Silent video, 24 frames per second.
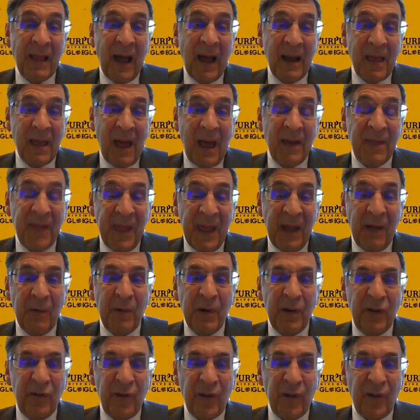I
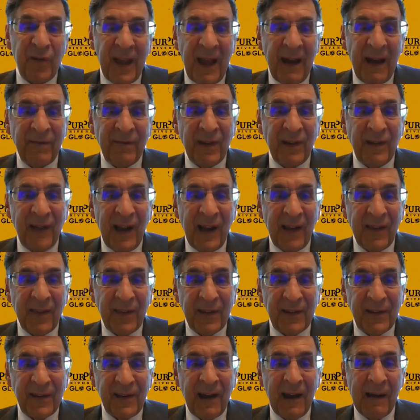think we just have to
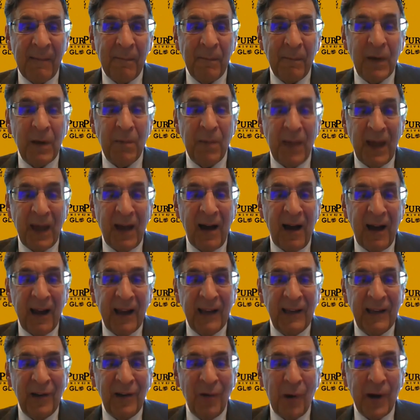take the time to be
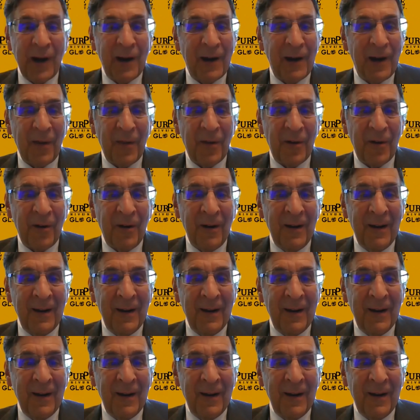kind to one another,